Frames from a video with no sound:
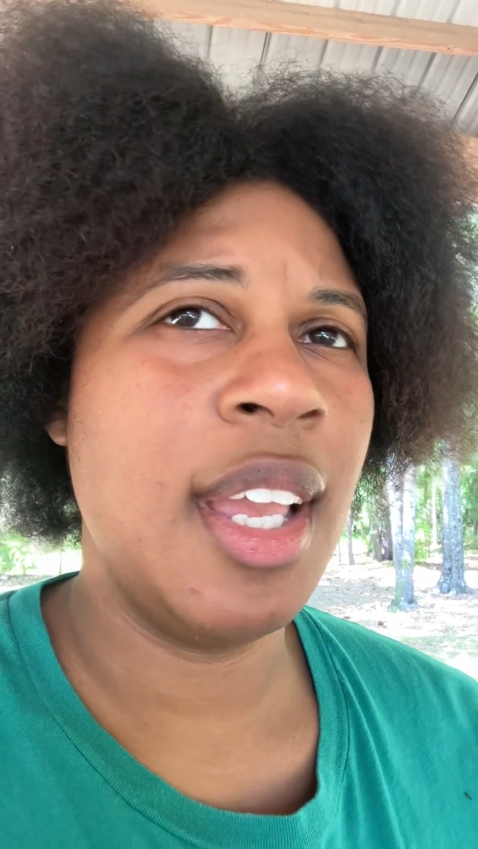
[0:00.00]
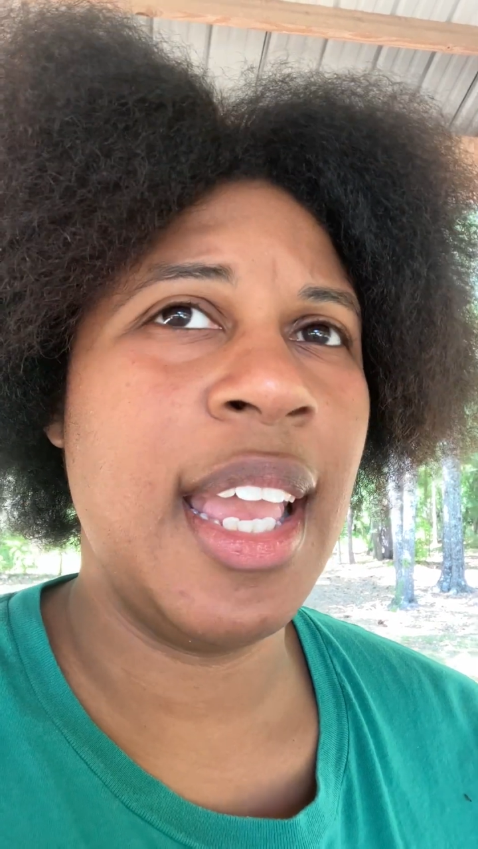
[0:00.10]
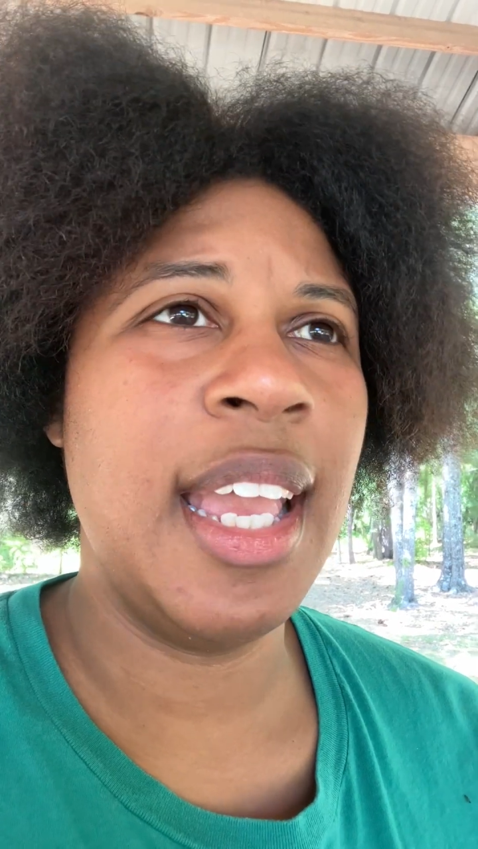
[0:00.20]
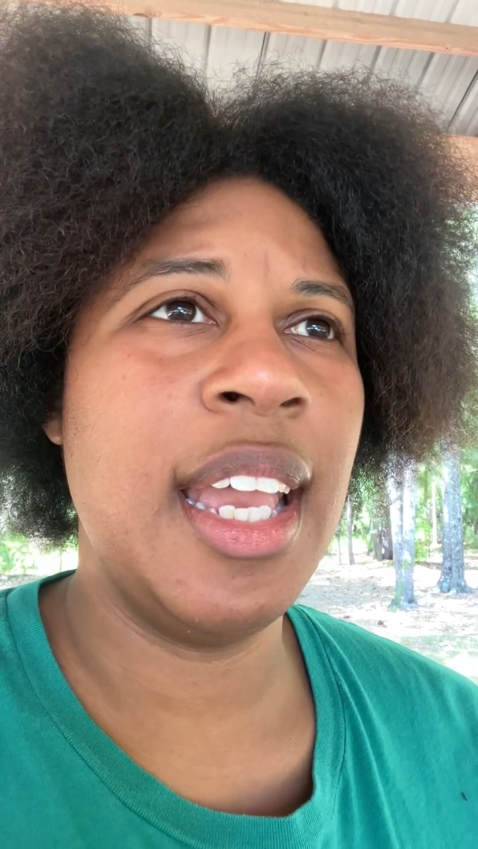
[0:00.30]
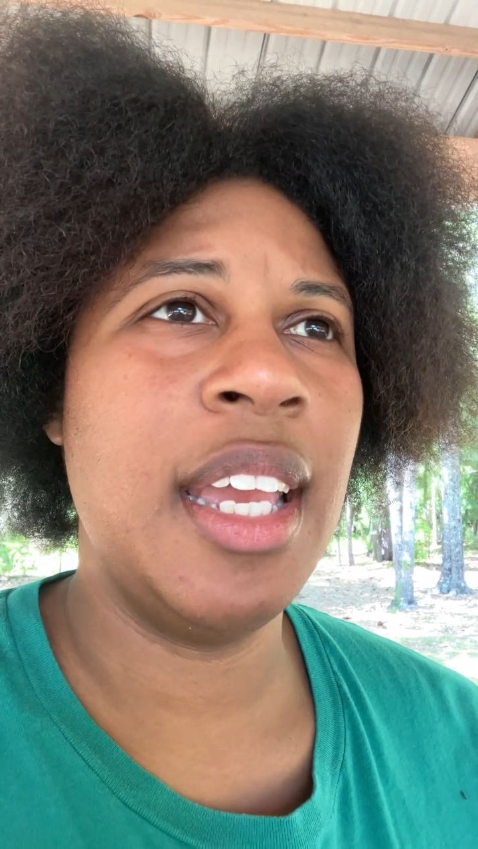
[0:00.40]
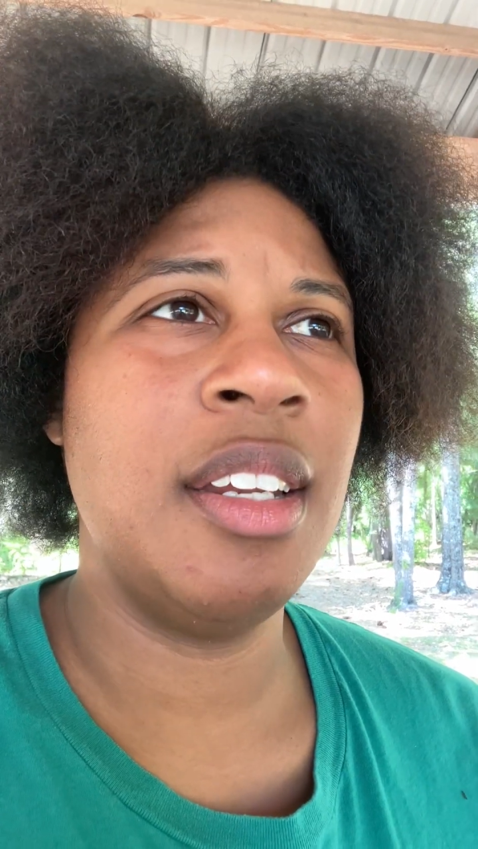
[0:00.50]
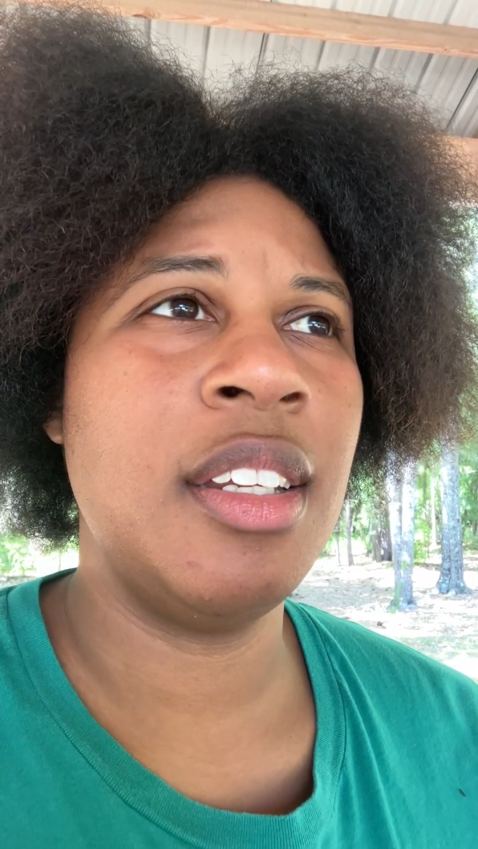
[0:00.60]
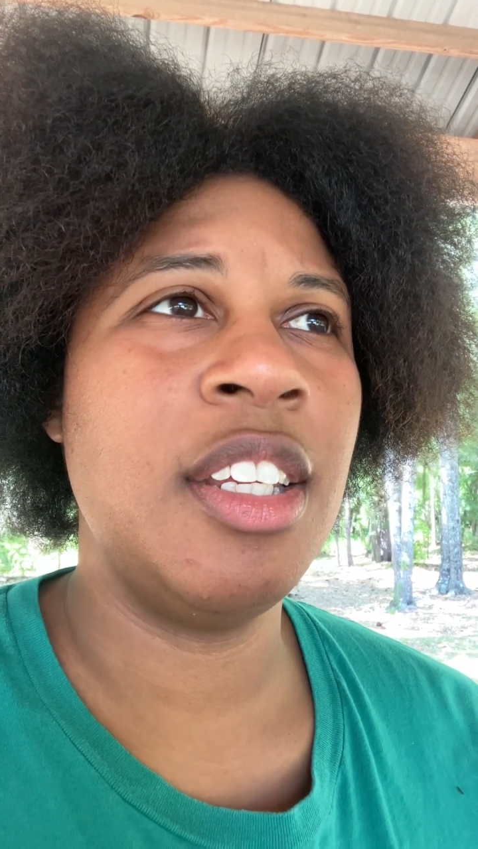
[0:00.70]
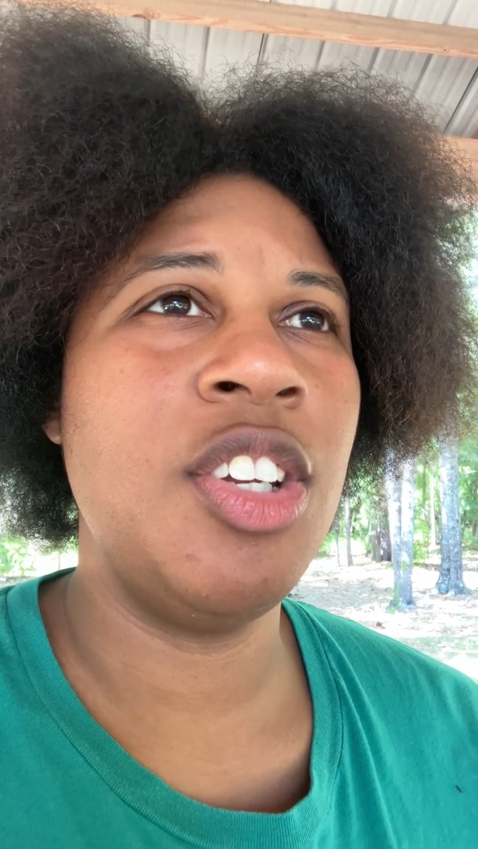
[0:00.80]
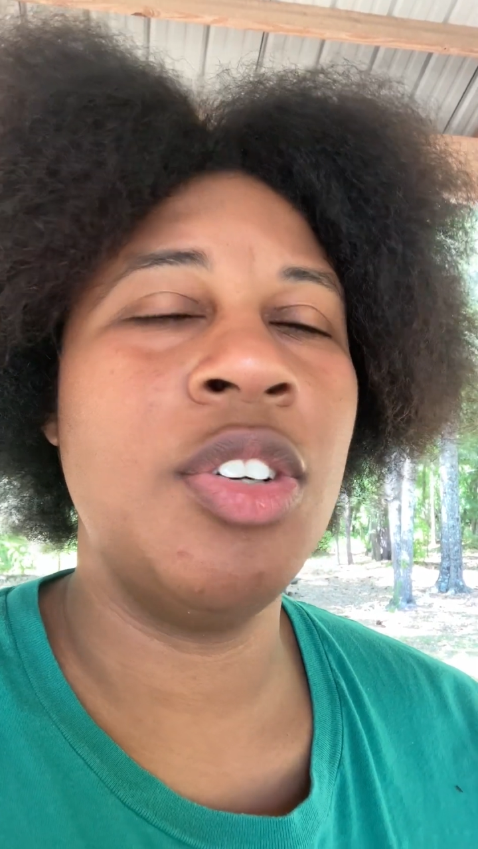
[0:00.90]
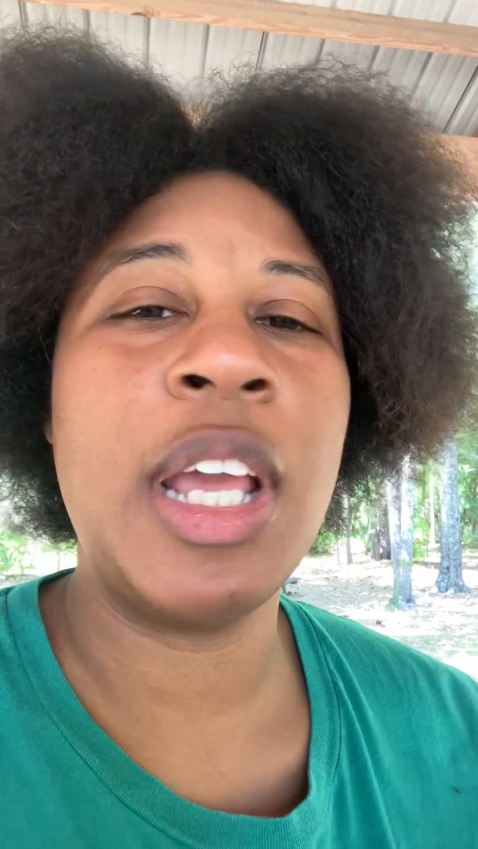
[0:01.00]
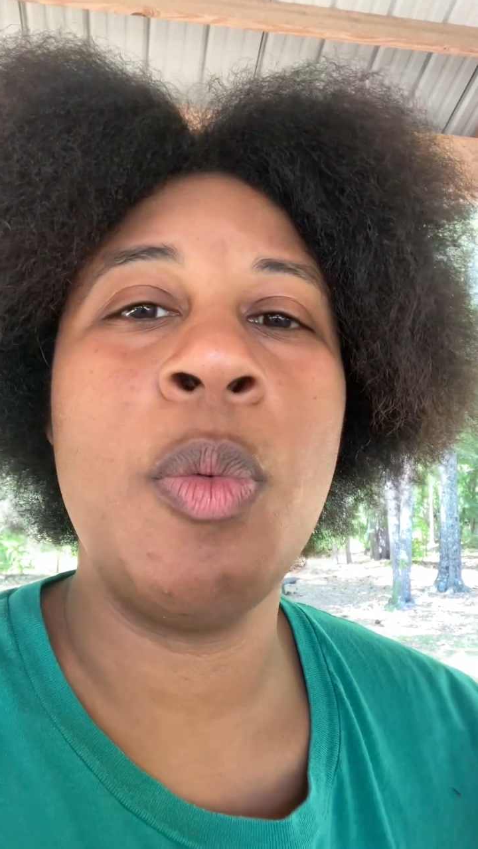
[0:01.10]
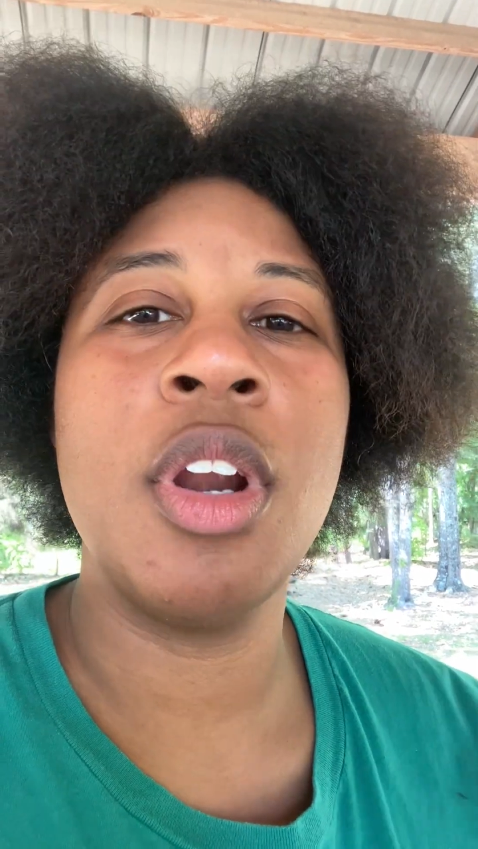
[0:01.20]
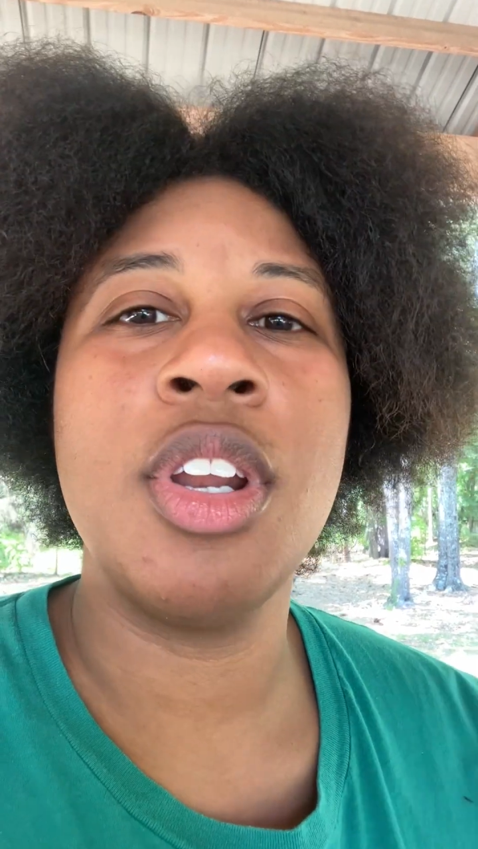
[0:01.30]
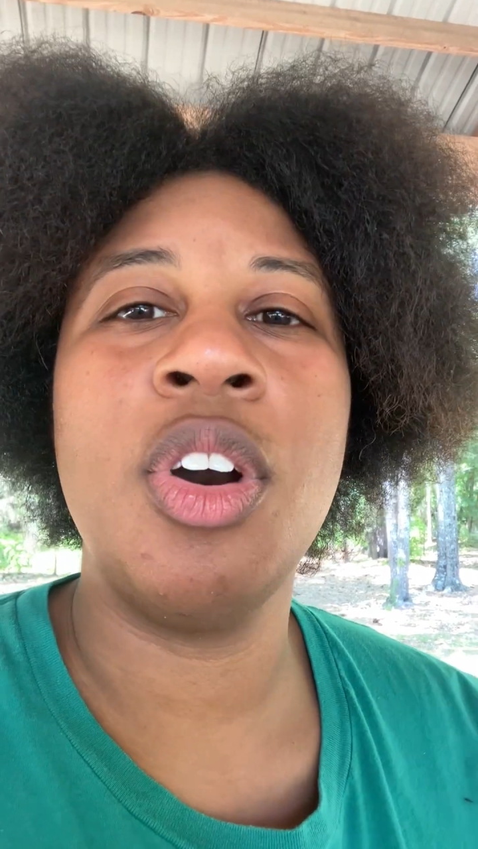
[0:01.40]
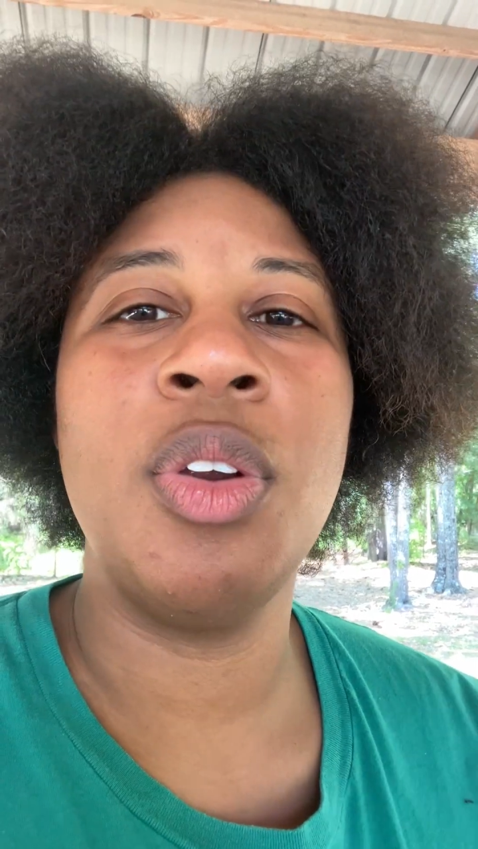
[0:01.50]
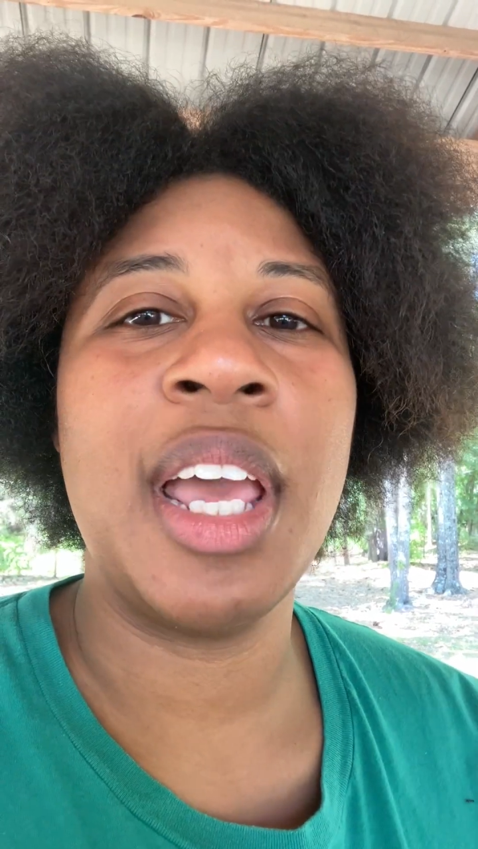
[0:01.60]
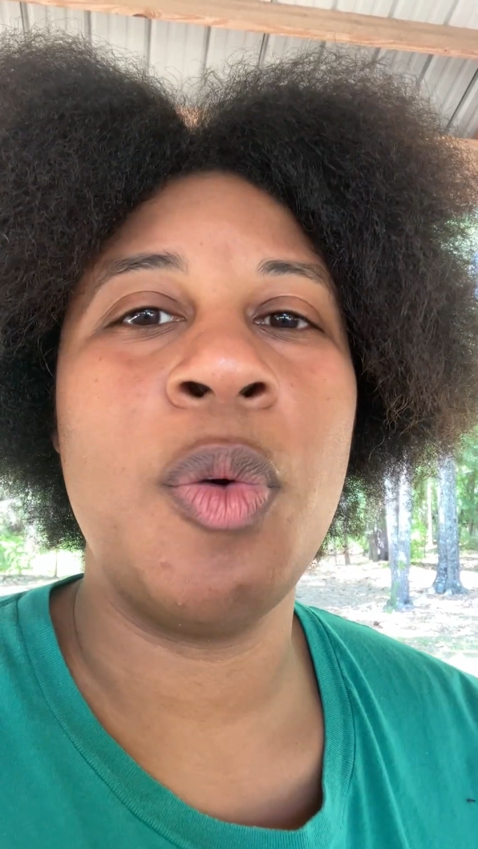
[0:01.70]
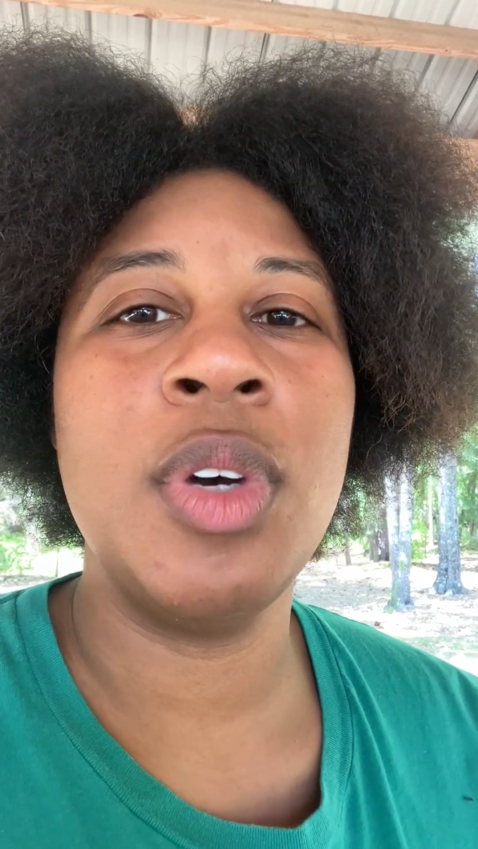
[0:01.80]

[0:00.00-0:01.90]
and they want to know, like,